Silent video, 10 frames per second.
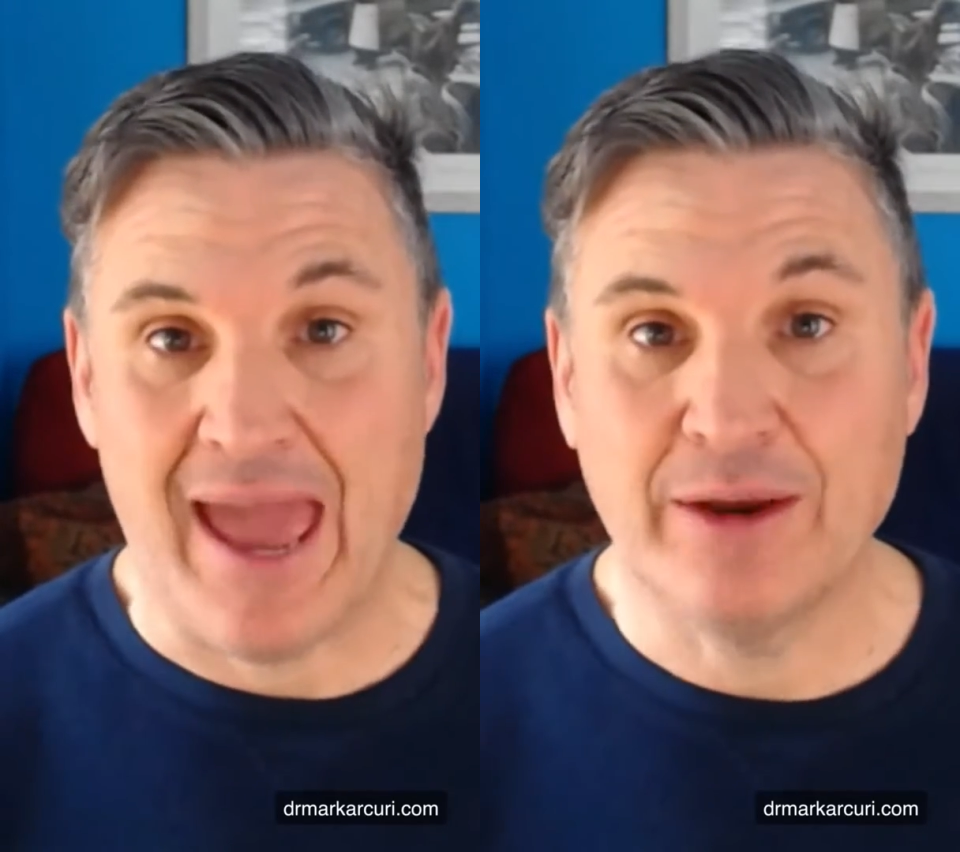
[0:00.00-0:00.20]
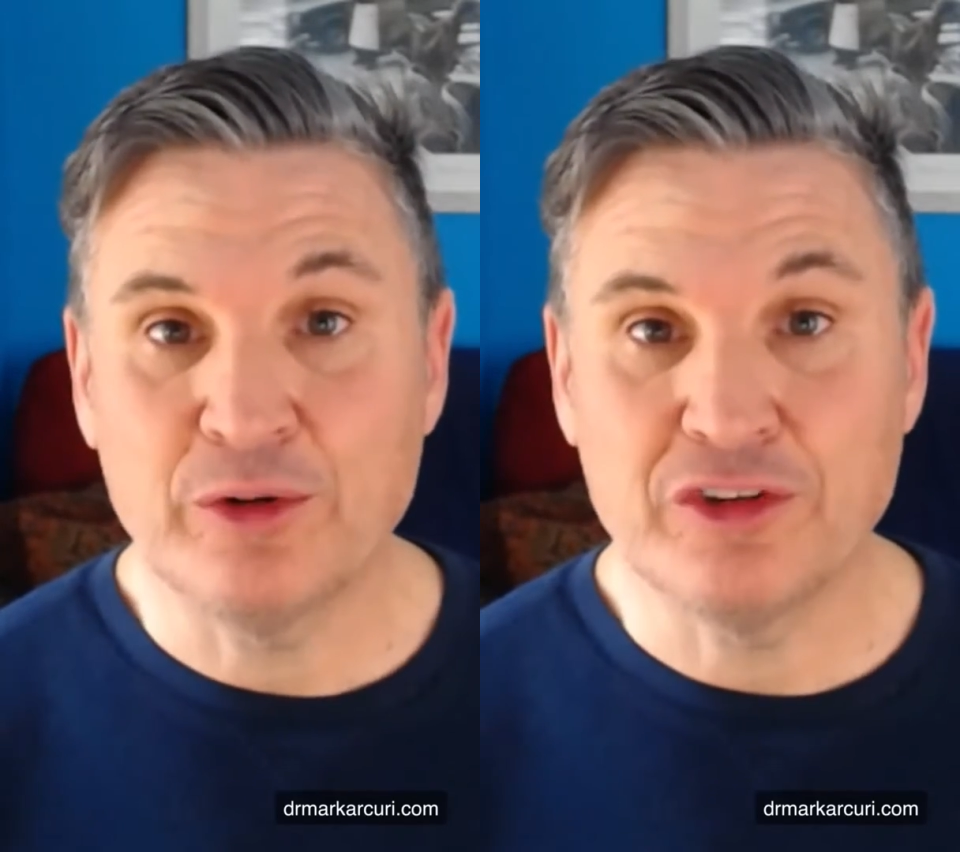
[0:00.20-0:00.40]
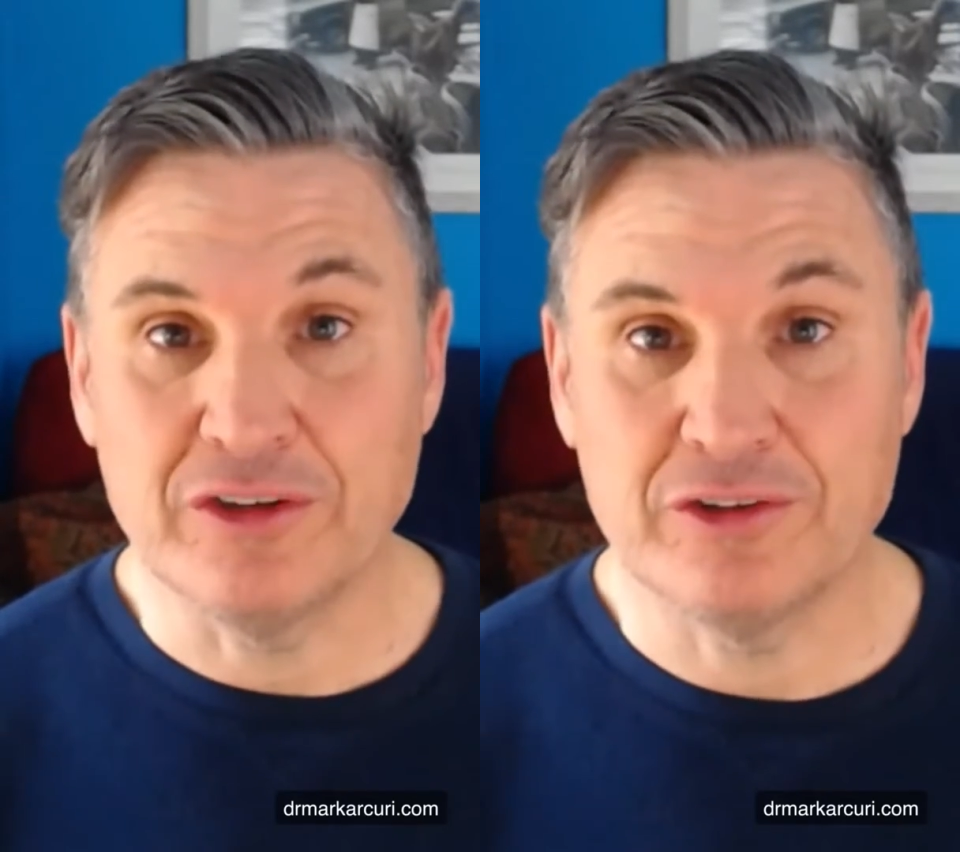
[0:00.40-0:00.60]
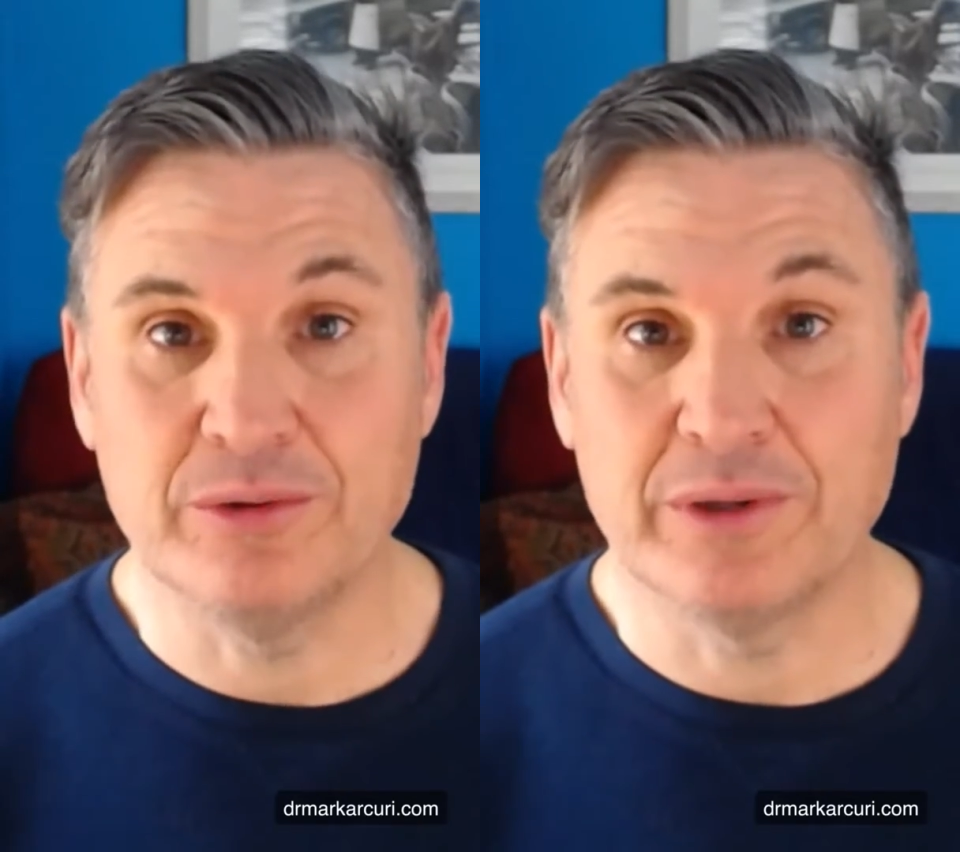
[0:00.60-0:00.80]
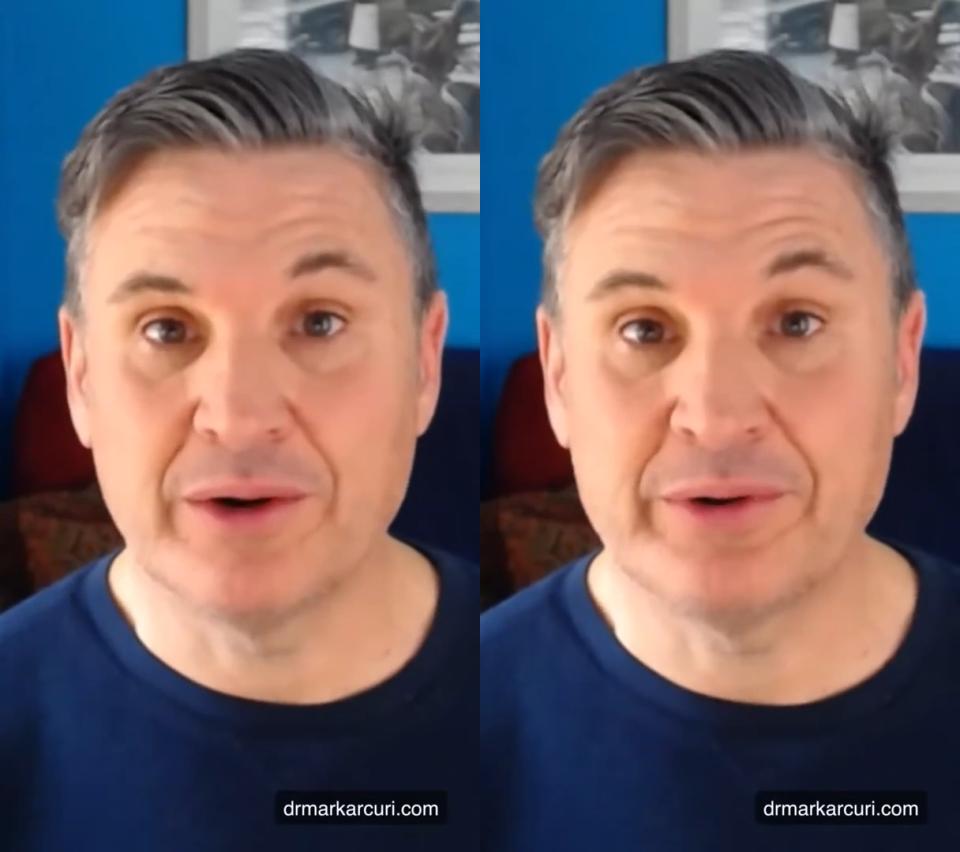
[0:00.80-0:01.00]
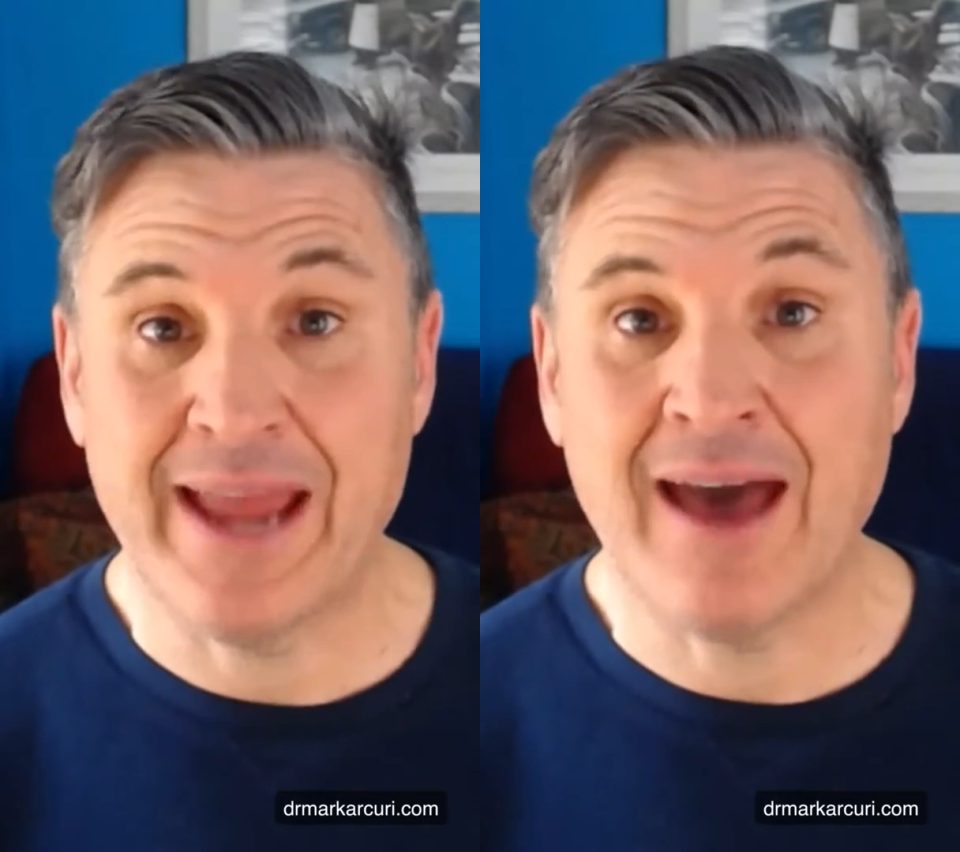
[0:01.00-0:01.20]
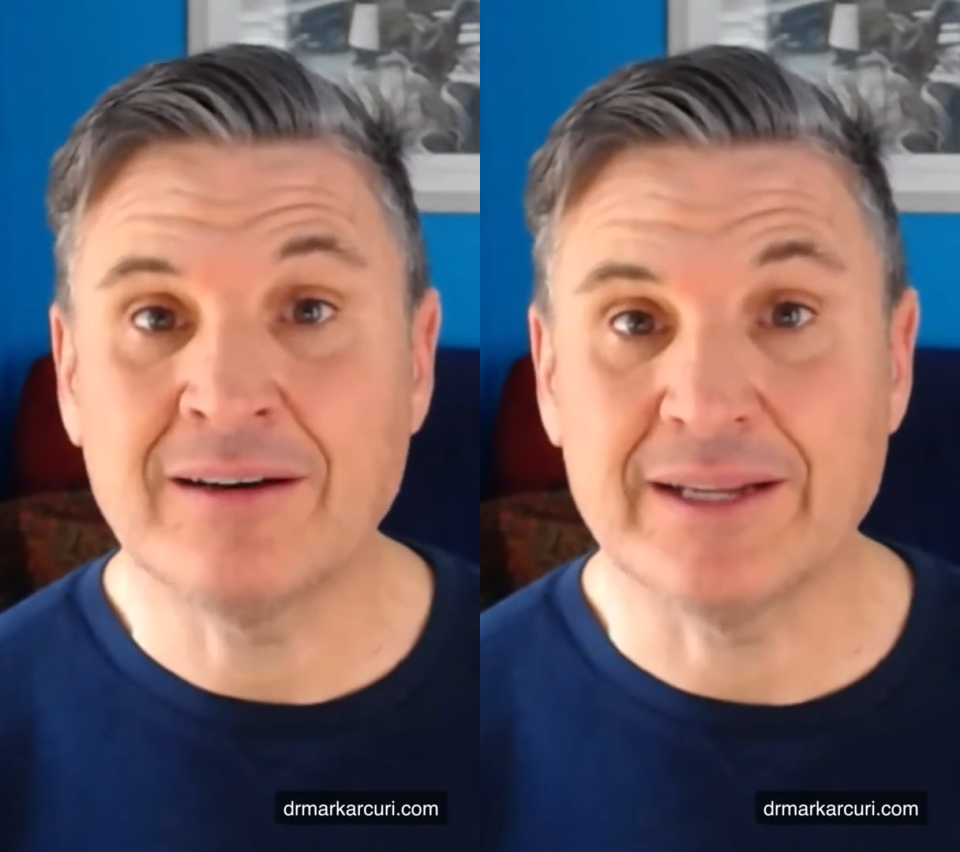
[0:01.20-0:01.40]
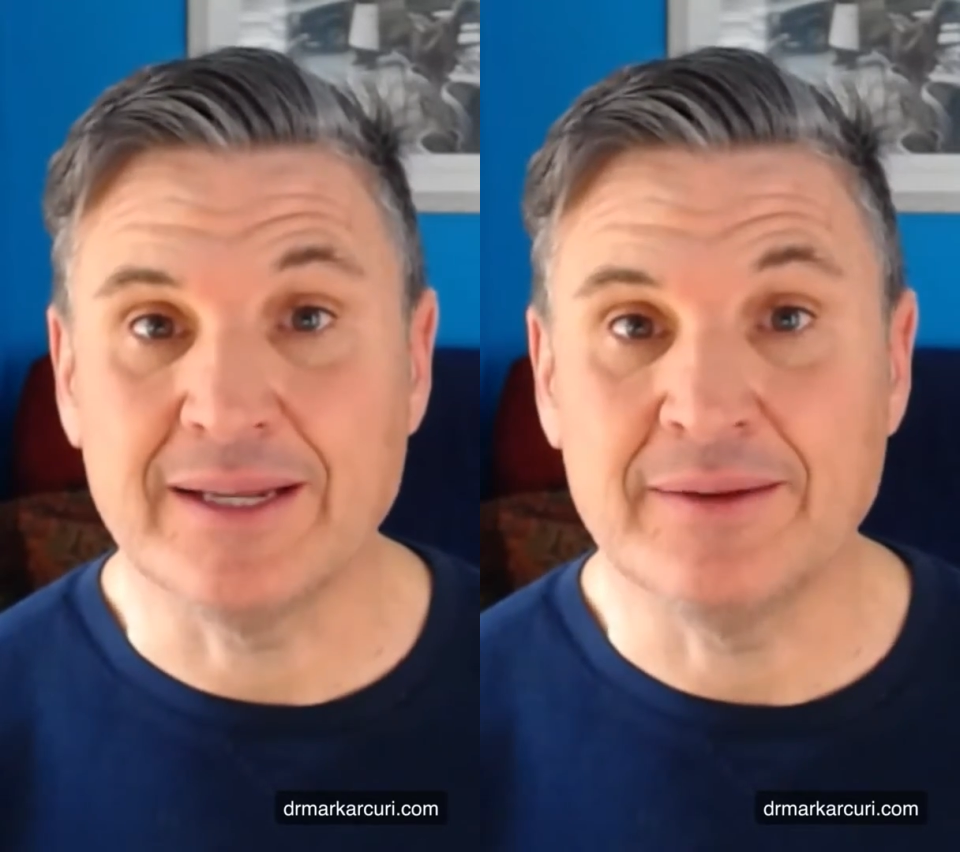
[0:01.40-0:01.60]
energy to in our
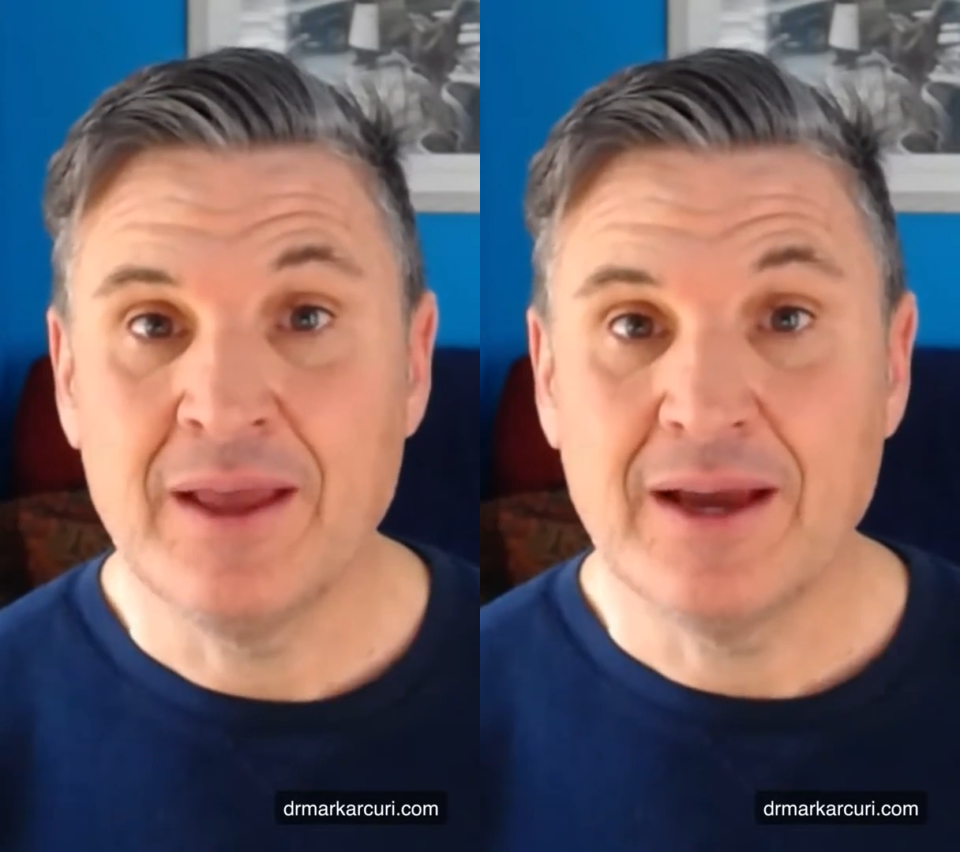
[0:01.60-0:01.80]
reality.